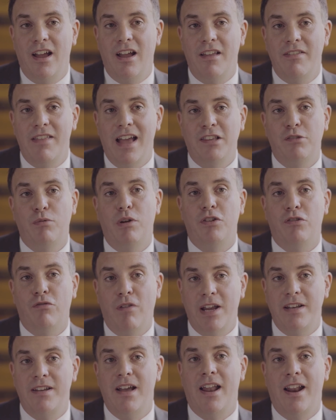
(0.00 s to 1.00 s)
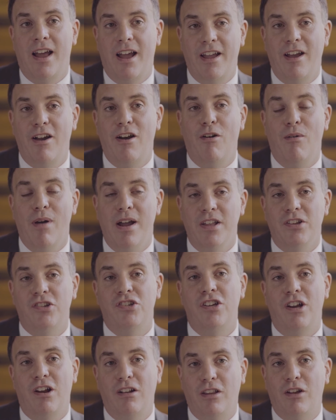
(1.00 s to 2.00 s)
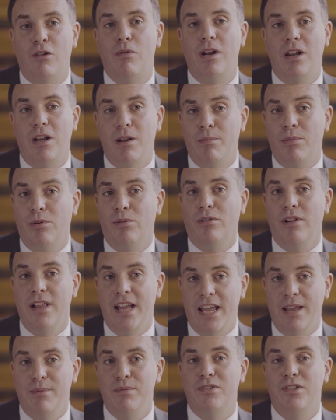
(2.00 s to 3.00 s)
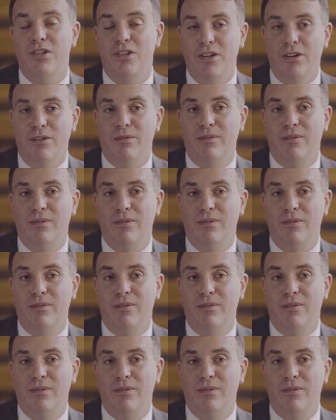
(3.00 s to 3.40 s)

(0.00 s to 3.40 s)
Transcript: That's what Trade.io and its shared liquidity pool aims to do.